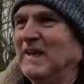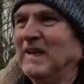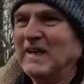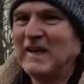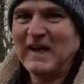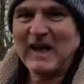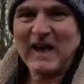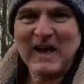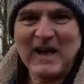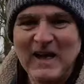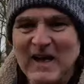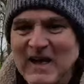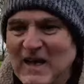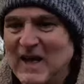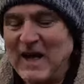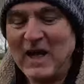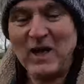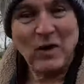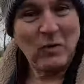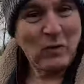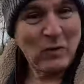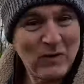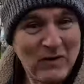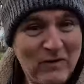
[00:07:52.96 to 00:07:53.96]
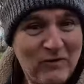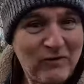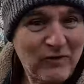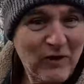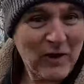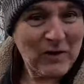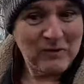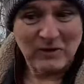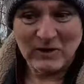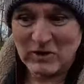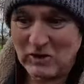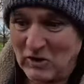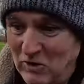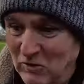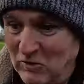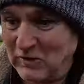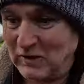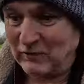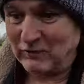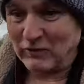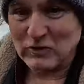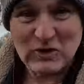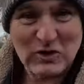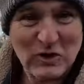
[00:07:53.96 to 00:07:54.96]
Yeah, and I wouldn't have found it only
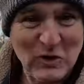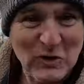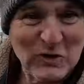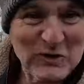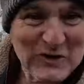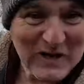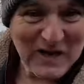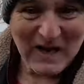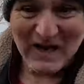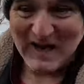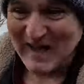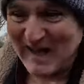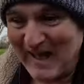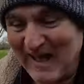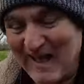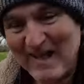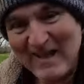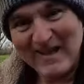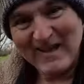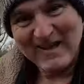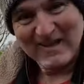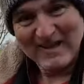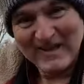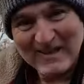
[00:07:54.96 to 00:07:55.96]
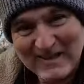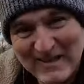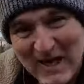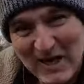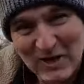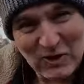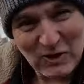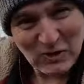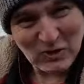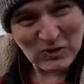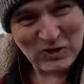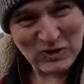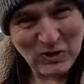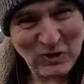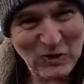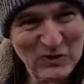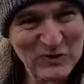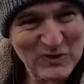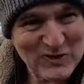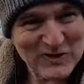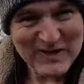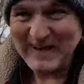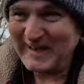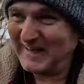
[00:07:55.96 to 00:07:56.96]
for Susan. Thank you,
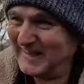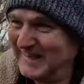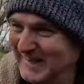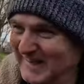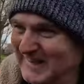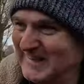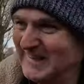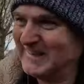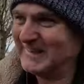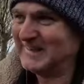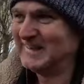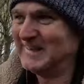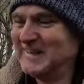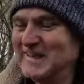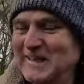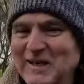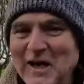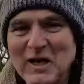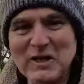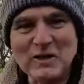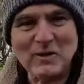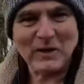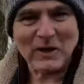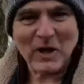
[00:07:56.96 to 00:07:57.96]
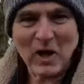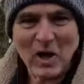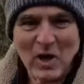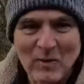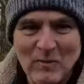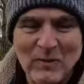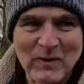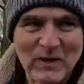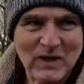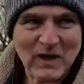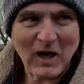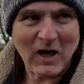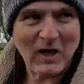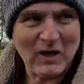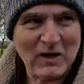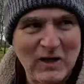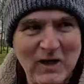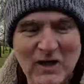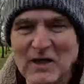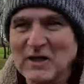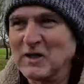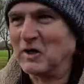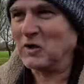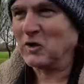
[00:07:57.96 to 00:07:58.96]
Susan. That's what I call, call
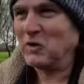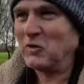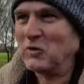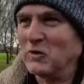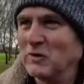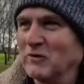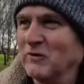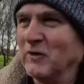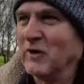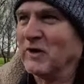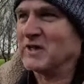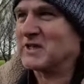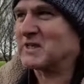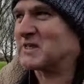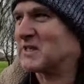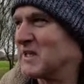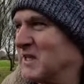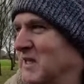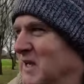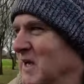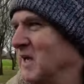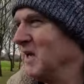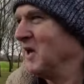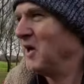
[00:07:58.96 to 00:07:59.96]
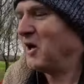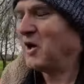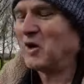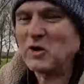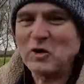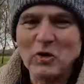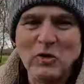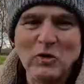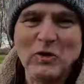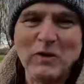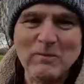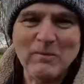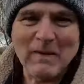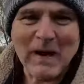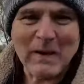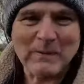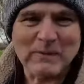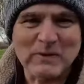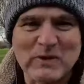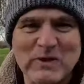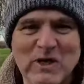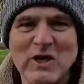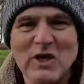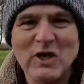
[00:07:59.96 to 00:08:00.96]
the, the Google voice on Google
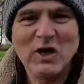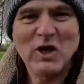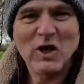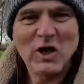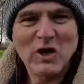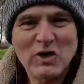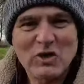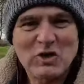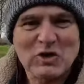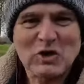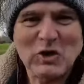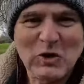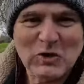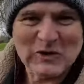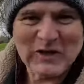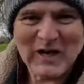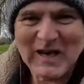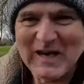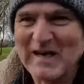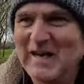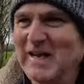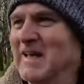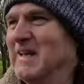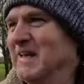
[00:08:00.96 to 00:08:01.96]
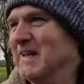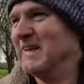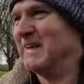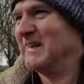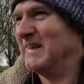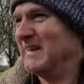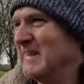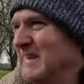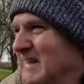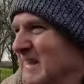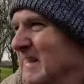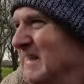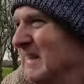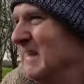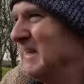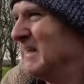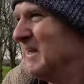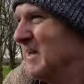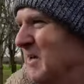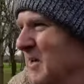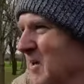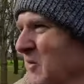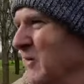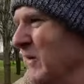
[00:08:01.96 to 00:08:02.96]
Maps. Susan!
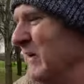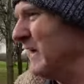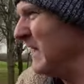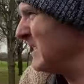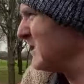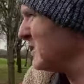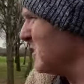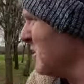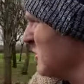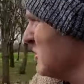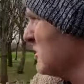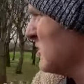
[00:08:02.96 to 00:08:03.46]
Right, let's go